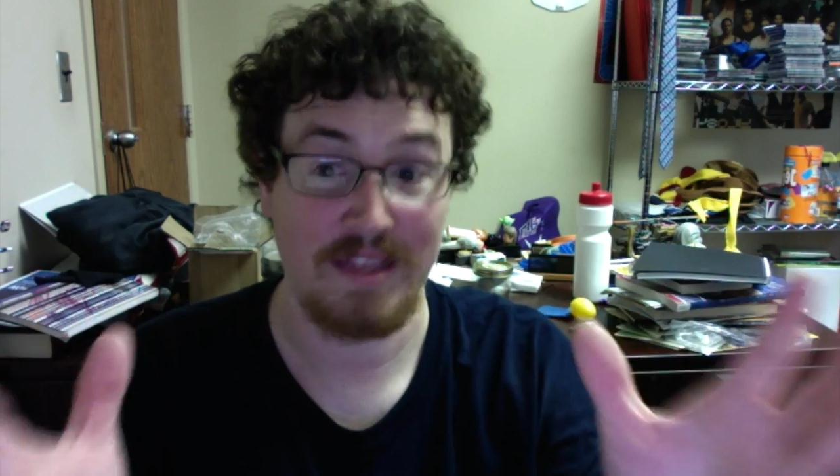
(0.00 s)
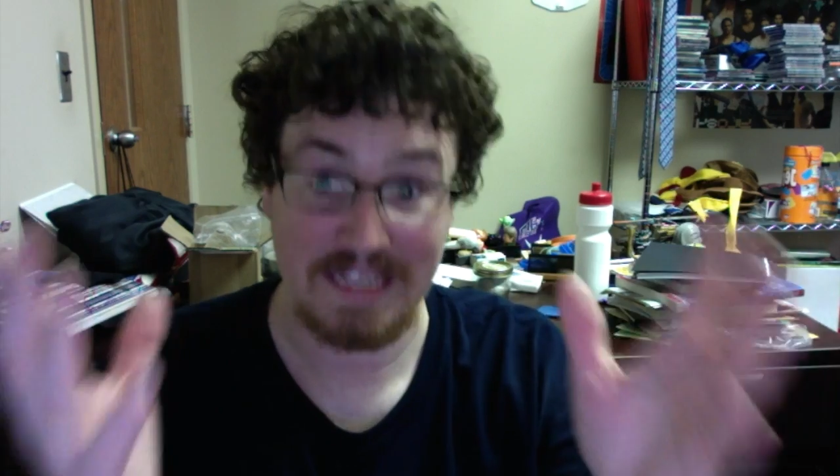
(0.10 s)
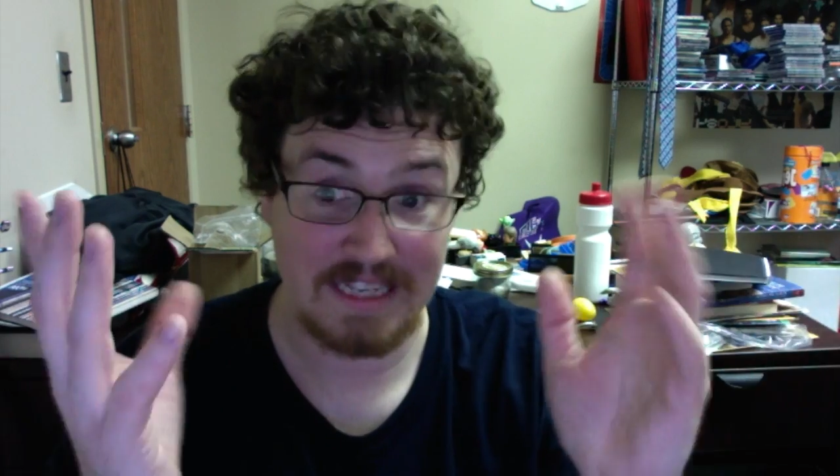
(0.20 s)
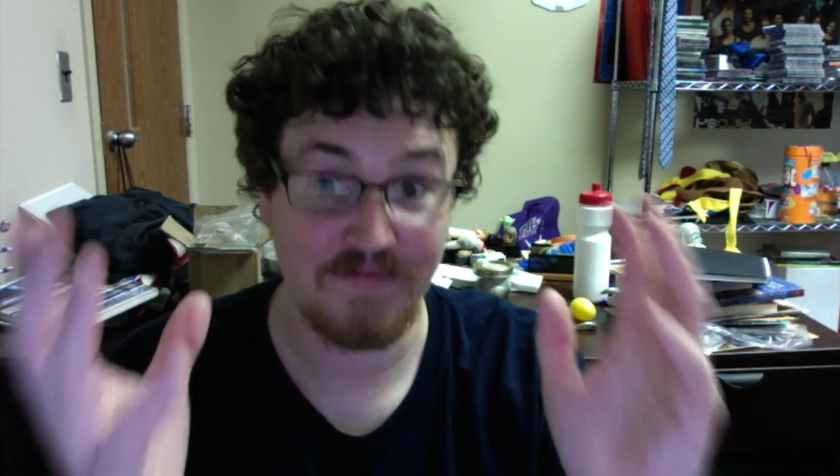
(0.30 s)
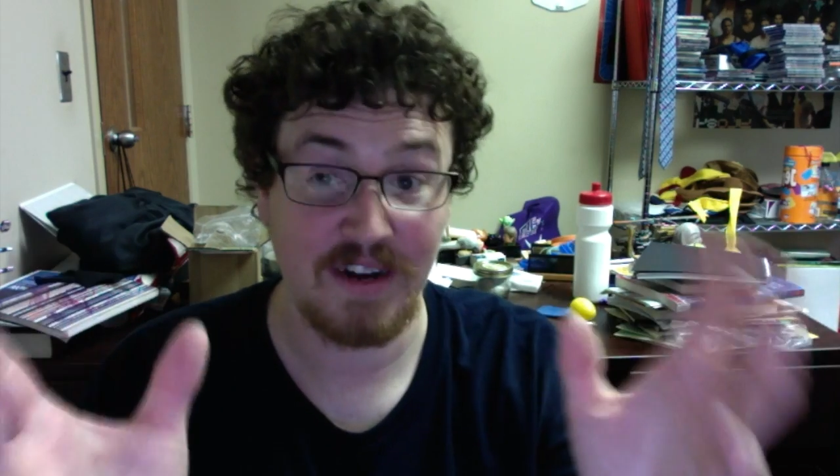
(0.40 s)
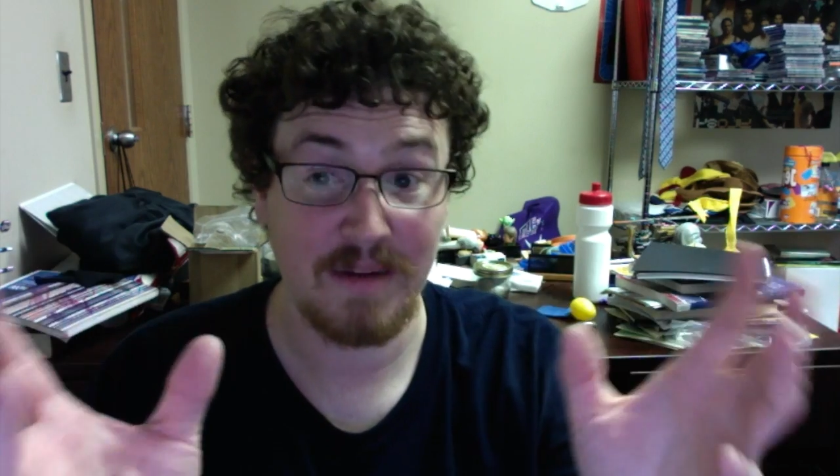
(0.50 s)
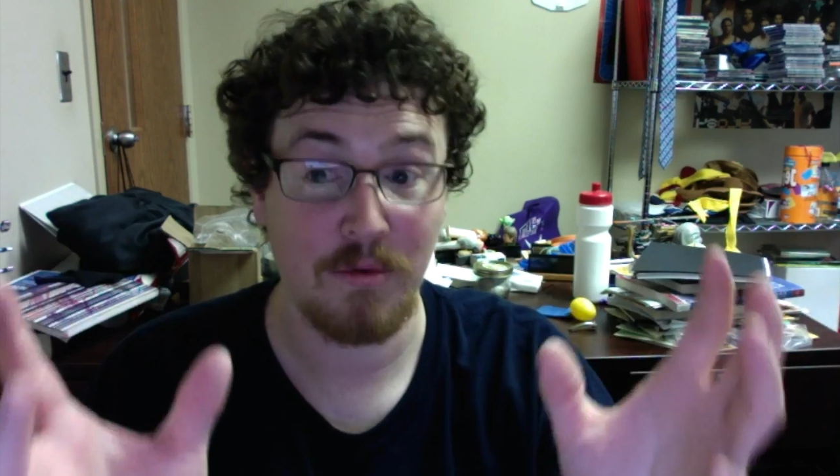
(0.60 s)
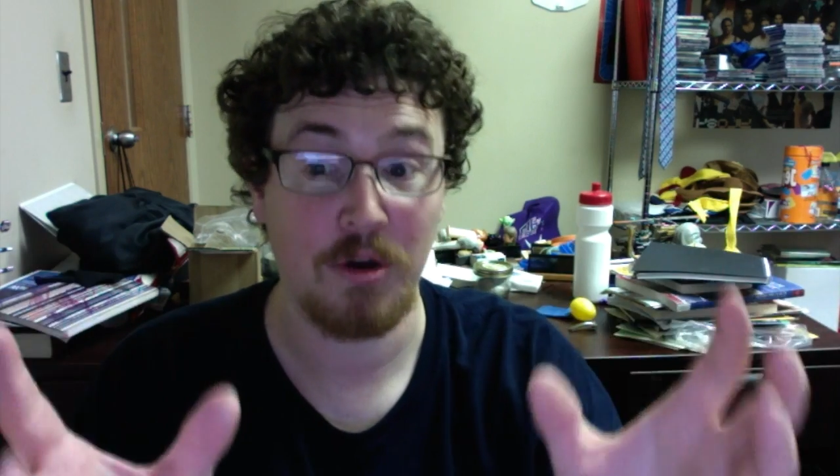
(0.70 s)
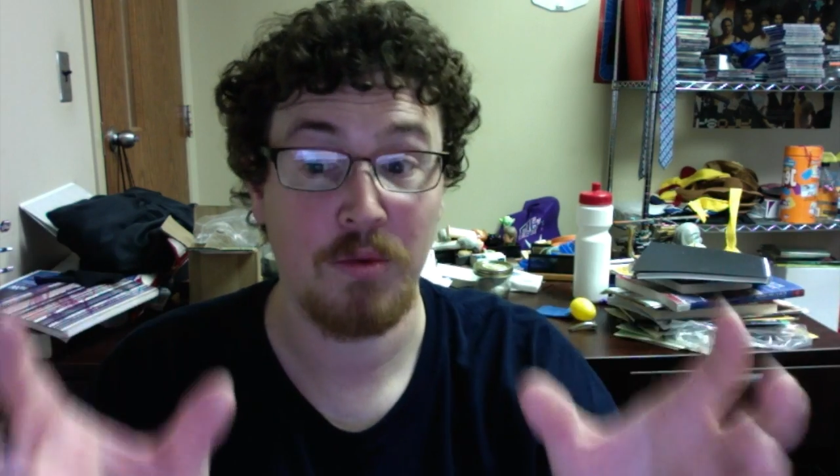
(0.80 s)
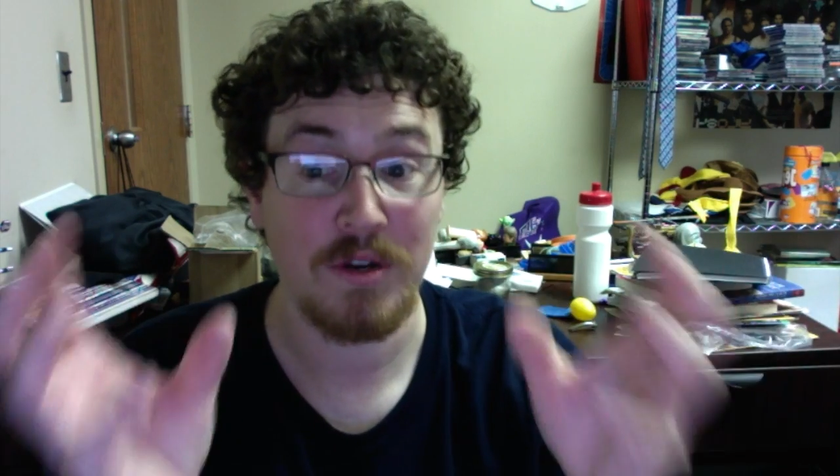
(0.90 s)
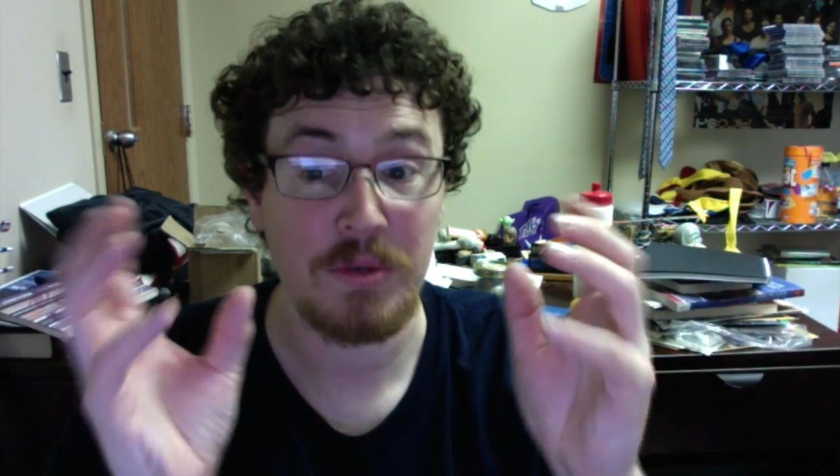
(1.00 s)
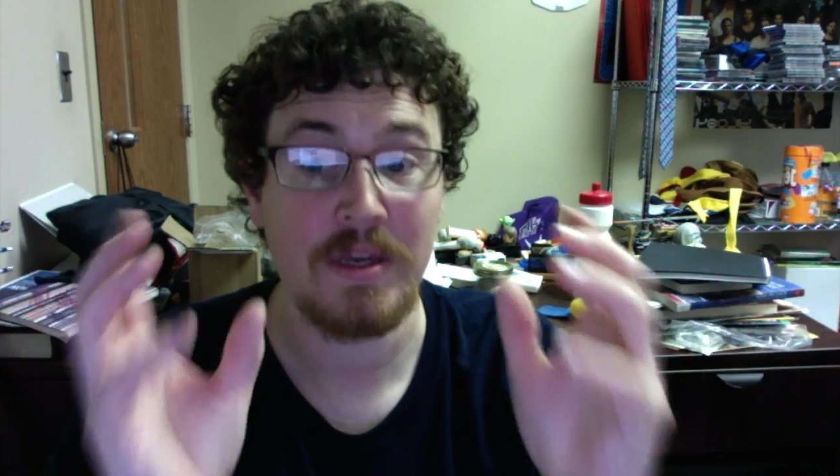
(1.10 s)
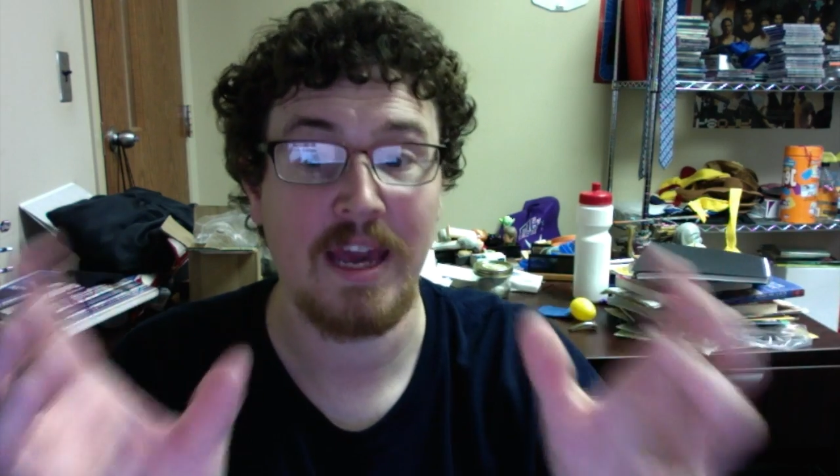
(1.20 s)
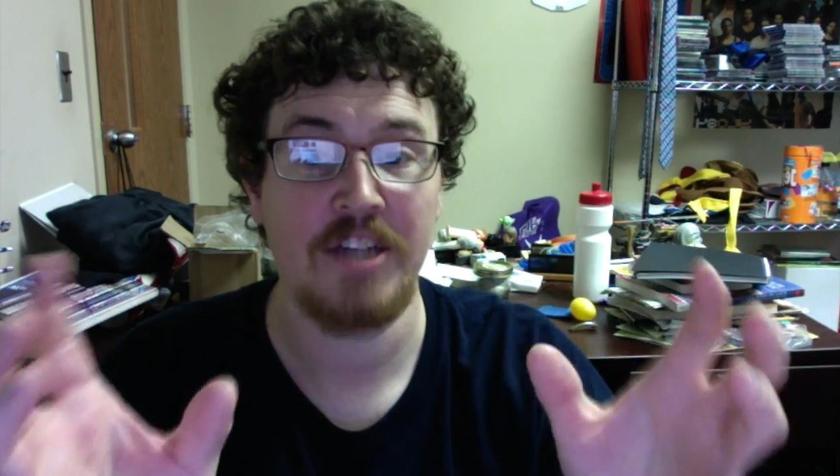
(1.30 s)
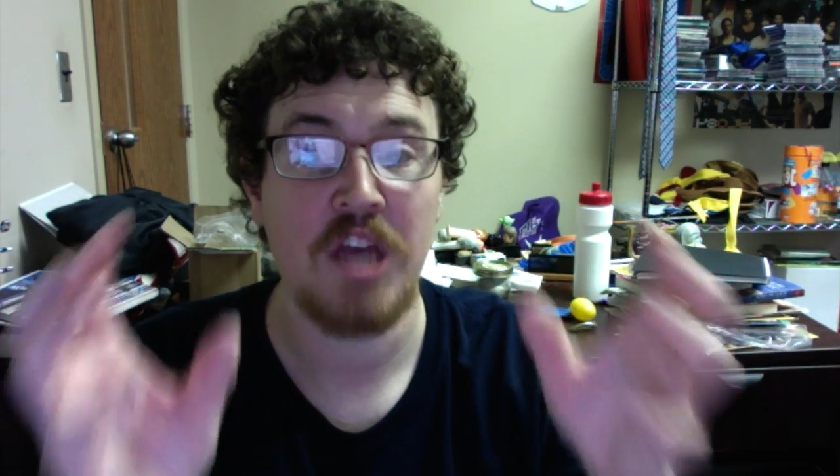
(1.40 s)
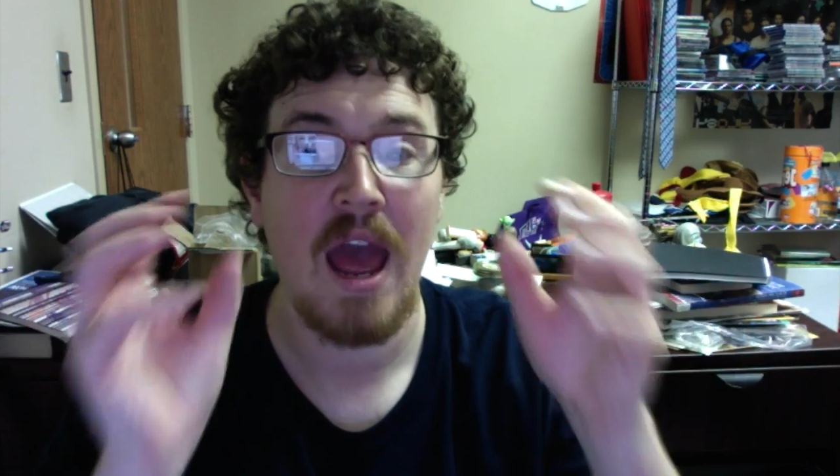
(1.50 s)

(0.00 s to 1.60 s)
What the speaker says: This is very important. You want to engage